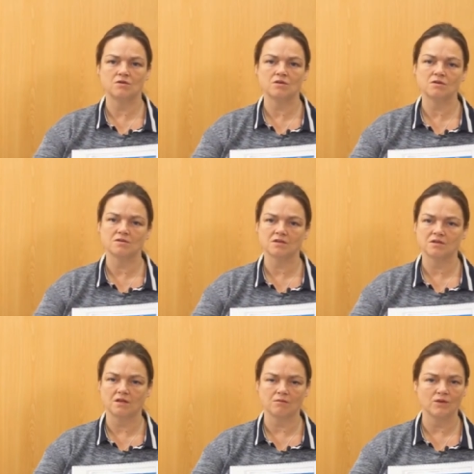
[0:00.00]
because
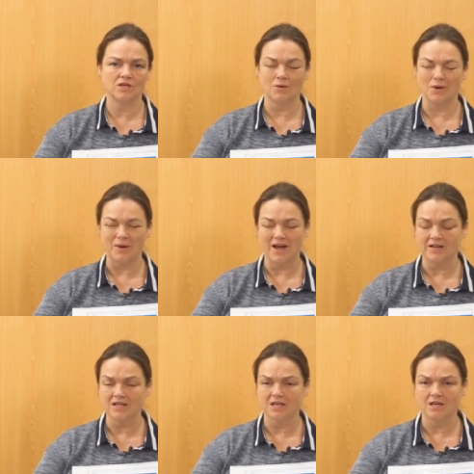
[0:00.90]
we don't know
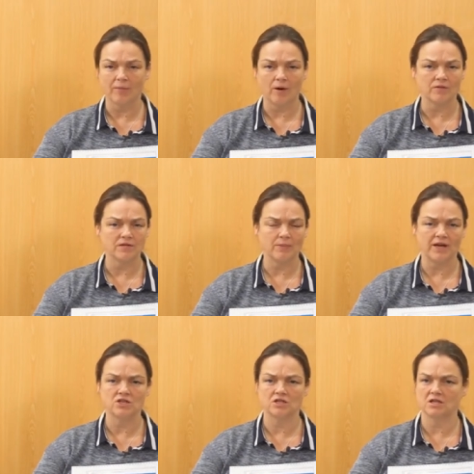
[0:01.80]
anything about this
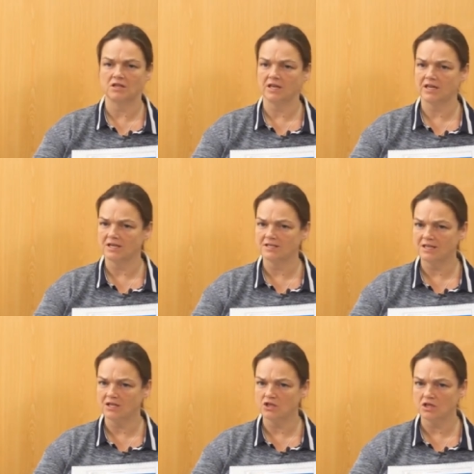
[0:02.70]
patient and their
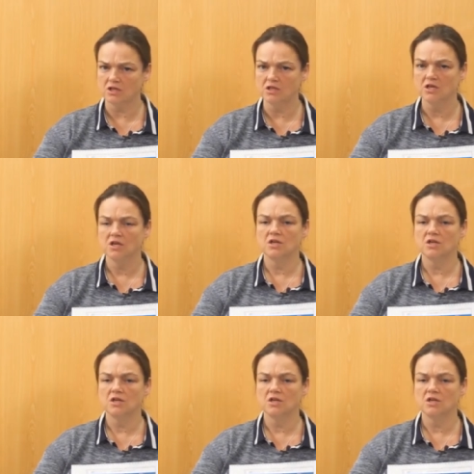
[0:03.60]
condition.